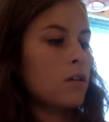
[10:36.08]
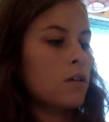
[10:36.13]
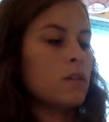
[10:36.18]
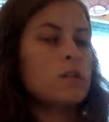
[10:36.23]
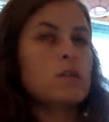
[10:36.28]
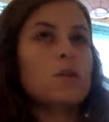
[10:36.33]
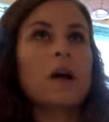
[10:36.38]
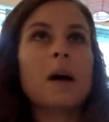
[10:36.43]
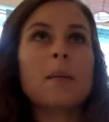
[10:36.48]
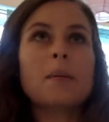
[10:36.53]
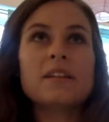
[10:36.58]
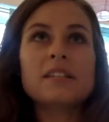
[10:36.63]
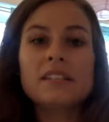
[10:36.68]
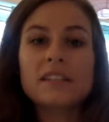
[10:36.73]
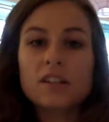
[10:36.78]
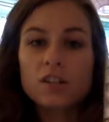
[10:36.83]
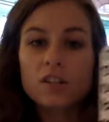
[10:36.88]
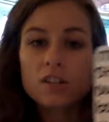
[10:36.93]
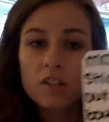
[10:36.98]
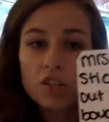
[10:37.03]
So how many
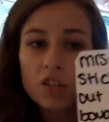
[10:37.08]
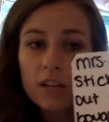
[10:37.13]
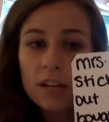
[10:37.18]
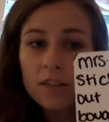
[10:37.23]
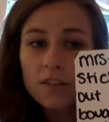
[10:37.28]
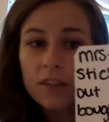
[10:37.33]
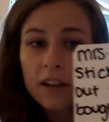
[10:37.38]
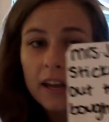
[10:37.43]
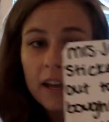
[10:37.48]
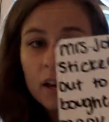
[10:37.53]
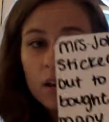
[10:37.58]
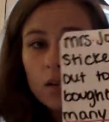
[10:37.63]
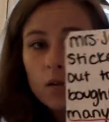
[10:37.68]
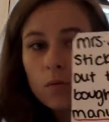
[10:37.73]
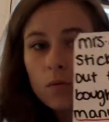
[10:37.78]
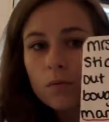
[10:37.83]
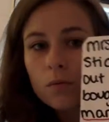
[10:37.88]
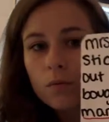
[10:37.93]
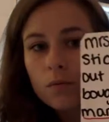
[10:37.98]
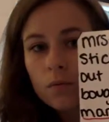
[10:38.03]
stickers does she have
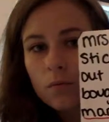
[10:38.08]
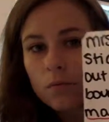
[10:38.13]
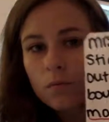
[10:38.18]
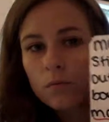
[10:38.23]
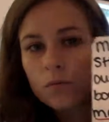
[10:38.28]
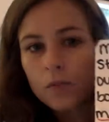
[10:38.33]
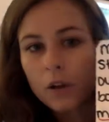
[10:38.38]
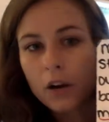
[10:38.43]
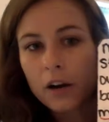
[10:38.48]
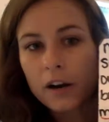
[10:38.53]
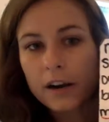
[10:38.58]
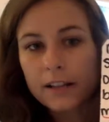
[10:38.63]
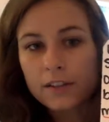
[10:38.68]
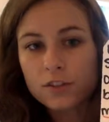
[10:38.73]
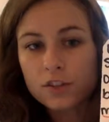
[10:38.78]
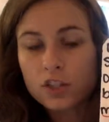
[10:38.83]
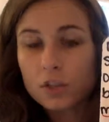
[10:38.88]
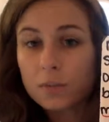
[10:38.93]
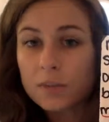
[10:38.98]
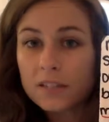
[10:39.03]
now? Our
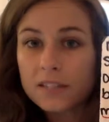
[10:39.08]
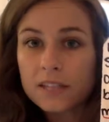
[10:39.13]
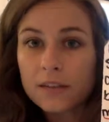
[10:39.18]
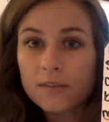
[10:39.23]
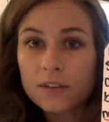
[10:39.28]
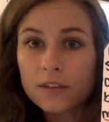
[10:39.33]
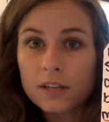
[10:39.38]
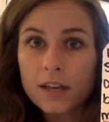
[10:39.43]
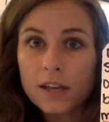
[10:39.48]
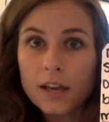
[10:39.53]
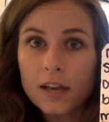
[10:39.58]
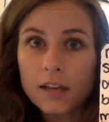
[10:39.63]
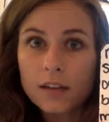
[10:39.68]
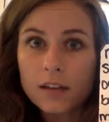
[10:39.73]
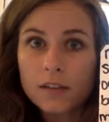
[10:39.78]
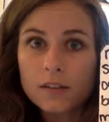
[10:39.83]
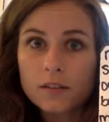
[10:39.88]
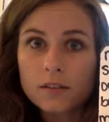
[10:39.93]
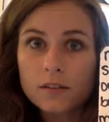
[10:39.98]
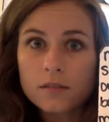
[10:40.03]
answer should be
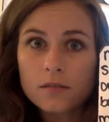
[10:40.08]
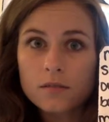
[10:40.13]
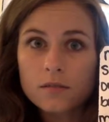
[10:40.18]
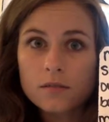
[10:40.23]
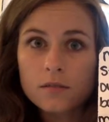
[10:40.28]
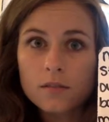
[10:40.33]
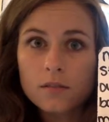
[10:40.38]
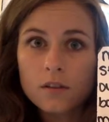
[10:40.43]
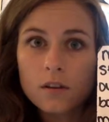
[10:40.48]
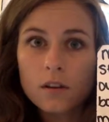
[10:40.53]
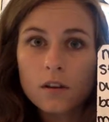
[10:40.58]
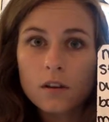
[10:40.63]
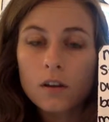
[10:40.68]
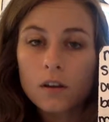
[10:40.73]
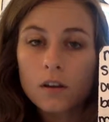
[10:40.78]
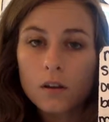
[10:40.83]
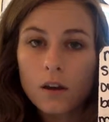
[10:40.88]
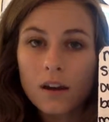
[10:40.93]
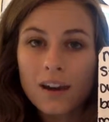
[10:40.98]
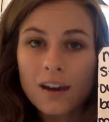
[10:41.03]
78.
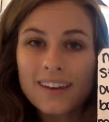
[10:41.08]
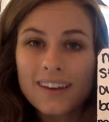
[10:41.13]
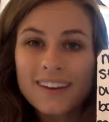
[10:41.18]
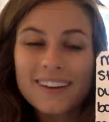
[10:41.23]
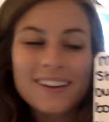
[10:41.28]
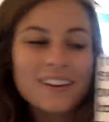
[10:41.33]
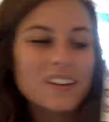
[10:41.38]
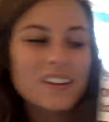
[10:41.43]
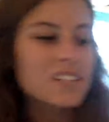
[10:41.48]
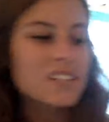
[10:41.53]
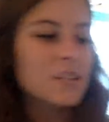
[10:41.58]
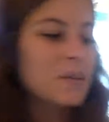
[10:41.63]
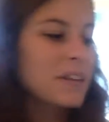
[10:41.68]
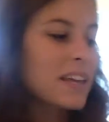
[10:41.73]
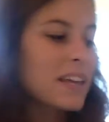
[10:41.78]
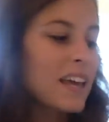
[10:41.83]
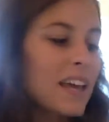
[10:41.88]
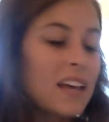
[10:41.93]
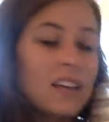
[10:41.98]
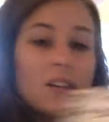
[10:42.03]
Okay, so
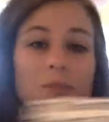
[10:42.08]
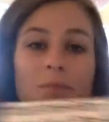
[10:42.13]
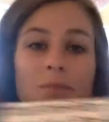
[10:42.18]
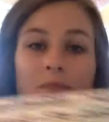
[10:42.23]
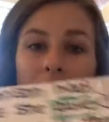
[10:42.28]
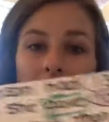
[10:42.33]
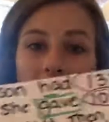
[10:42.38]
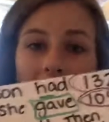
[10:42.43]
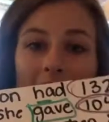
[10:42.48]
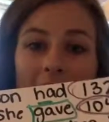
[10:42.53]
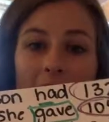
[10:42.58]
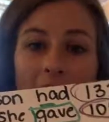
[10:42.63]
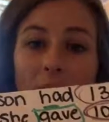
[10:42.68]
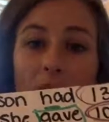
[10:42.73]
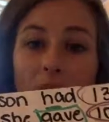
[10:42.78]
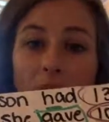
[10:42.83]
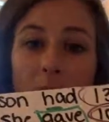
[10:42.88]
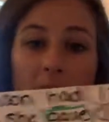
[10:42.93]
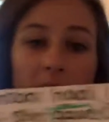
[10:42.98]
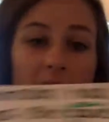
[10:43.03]
again, as we're
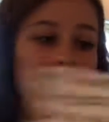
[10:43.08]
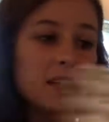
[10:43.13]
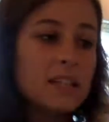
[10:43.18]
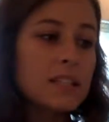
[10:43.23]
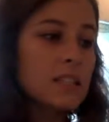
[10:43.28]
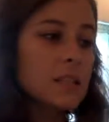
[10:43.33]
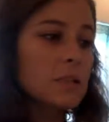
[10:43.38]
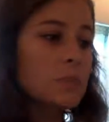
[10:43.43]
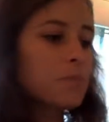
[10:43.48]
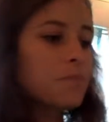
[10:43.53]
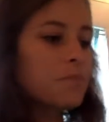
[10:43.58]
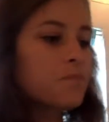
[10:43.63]
doing this,